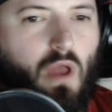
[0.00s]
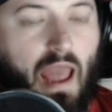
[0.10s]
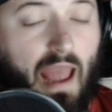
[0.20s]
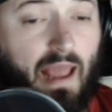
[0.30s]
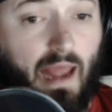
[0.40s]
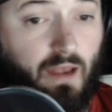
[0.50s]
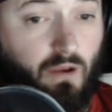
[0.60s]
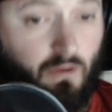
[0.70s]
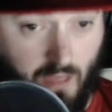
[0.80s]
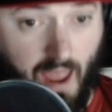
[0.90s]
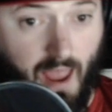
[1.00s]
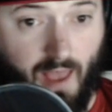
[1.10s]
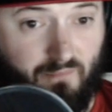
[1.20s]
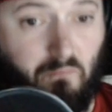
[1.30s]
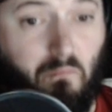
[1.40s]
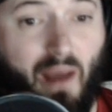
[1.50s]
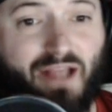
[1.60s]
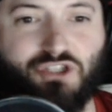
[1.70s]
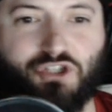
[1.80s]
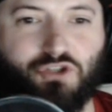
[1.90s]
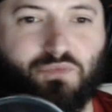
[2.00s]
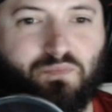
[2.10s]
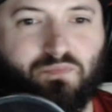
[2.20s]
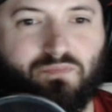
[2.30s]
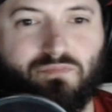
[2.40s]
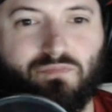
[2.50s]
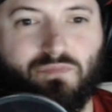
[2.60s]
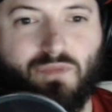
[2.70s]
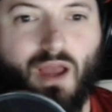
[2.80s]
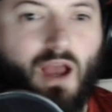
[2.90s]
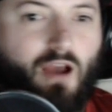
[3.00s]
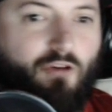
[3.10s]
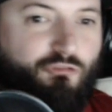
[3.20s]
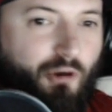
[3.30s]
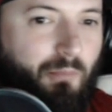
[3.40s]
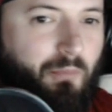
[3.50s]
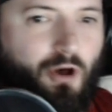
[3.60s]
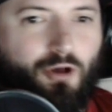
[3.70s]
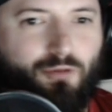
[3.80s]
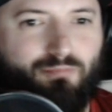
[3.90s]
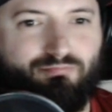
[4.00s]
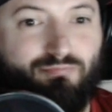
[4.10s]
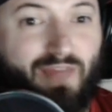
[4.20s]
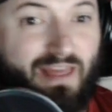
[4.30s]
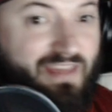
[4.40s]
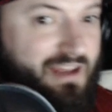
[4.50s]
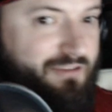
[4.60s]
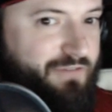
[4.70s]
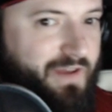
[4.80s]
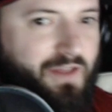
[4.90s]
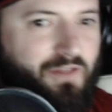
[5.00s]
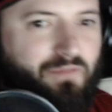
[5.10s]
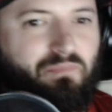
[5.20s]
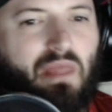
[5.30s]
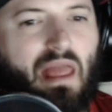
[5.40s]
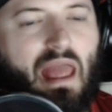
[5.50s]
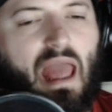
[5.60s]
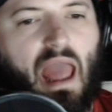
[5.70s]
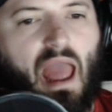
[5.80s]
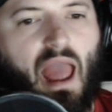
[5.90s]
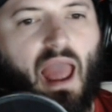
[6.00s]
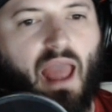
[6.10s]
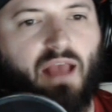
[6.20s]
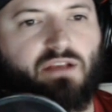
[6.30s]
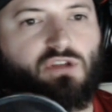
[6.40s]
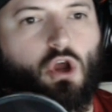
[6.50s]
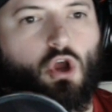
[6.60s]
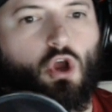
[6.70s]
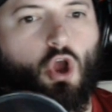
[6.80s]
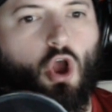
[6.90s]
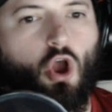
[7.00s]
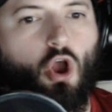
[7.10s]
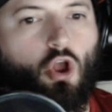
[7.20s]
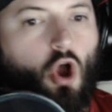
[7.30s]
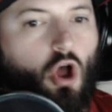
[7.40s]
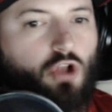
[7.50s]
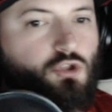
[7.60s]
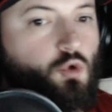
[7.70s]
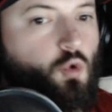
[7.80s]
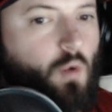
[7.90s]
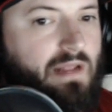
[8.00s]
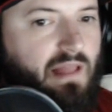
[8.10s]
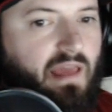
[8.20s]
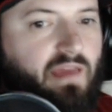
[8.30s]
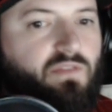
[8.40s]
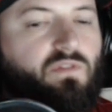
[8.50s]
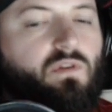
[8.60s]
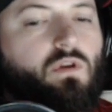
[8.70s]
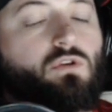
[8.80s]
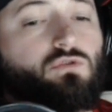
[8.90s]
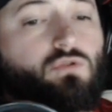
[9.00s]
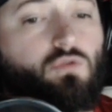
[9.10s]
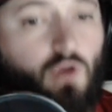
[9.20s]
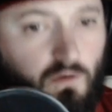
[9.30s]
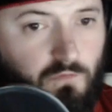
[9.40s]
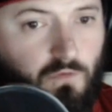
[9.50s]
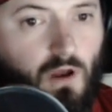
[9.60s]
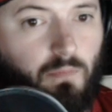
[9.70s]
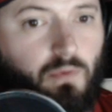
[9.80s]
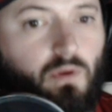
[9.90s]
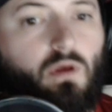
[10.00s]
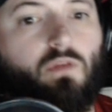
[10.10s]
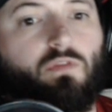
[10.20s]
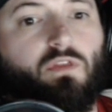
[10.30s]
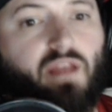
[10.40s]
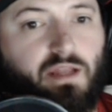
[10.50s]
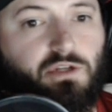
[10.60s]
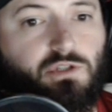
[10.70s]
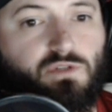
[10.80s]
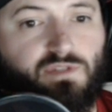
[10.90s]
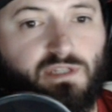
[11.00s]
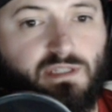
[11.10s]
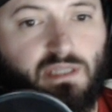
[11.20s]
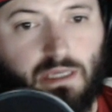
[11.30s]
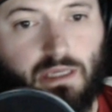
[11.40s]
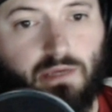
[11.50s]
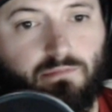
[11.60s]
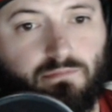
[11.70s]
and mind you, football, the NFL, has gone to great lengths to cover up the dangers of CTE,